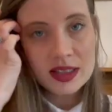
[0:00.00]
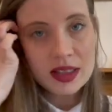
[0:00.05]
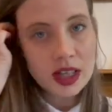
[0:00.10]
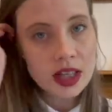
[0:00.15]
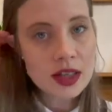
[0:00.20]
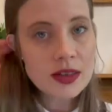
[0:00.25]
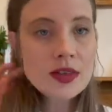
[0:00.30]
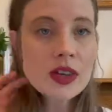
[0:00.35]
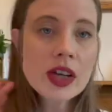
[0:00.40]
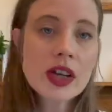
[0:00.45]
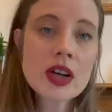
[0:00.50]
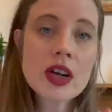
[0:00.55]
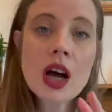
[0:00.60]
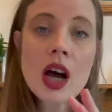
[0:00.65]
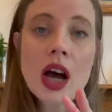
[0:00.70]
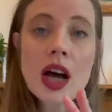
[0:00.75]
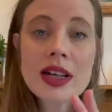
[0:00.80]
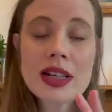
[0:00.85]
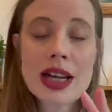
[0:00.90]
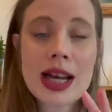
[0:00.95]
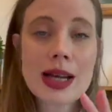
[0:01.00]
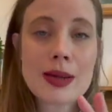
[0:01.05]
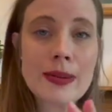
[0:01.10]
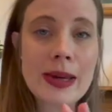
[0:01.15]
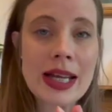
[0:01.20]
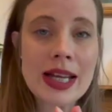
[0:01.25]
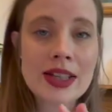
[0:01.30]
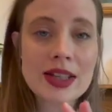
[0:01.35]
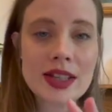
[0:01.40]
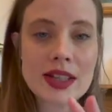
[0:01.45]
So you've got your cardiac
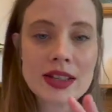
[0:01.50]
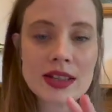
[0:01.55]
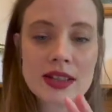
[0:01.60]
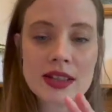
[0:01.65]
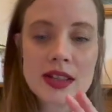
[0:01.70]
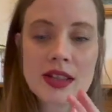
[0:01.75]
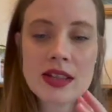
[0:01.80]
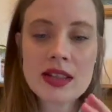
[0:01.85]
patients.